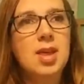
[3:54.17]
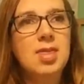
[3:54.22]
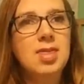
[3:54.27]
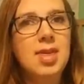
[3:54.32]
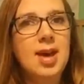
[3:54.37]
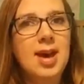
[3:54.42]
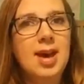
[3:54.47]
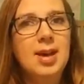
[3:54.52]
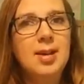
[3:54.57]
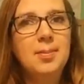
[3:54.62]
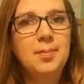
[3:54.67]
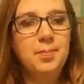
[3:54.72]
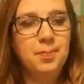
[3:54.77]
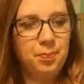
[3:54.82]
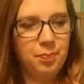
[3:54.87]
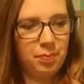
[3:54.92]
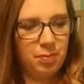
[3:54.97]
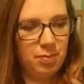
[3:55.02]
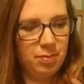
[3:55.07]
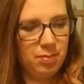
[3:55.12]
that
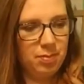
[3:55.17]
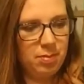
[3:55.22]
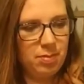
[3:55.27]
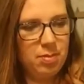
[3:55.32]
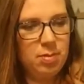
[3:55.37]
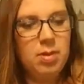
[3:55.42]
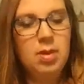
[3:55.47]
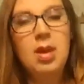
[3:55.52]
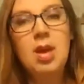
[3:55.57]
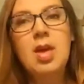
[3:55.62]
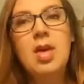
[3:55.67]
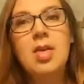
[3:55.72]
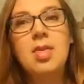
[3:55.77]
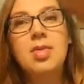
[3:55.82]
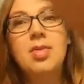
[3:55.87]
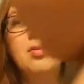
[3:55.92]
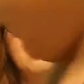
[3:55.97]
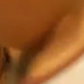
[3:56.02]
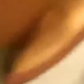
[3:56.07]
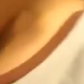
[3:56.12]

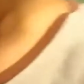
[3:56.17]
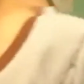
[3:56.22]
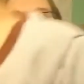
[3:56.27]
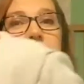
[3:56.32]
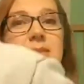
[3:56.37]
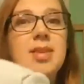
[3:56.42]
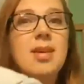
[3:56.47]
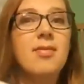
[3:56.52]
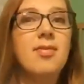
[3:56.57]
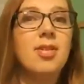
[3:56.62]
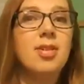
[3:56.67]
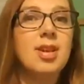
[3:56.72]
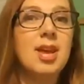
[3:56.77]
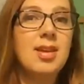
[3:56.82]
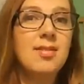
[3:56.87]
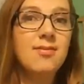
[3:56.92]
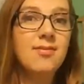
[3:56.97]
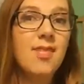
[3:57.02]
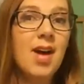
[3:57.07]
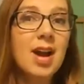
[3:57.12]
thrive in different
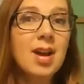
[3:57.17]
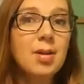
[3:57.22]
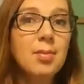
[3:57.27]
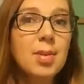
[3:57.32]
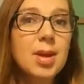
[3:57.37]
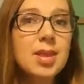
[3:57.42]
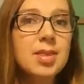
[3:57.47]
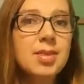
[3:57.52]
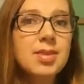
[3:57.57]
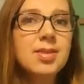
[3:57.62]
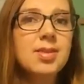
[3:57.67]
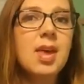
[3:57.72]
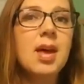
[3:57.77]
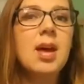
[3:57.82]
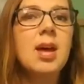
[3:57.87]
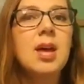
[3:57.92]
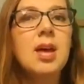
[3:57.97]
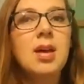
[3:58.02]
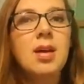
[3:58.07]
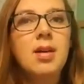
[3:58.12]
environments,
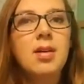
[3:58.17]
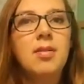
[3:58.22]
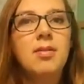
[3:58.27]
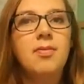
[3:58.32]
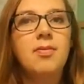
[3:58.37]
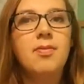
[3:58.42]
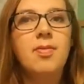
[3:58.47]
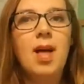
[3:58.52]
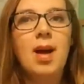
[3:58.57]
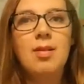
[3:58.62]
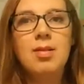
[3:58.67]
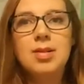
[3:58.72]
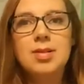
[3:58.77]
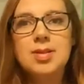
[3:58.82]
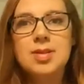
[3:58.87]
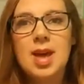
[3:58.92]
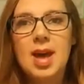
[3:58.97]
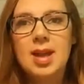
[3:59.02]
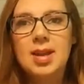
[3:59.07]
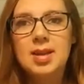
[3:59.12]

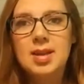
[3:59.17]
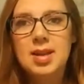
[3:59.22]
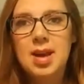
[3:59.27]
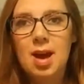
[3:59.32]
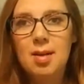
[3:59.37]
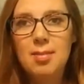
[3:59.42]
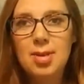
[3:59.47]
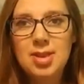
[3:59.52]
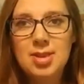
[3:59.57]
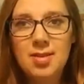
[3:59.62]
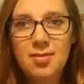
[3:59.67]
flowers that come in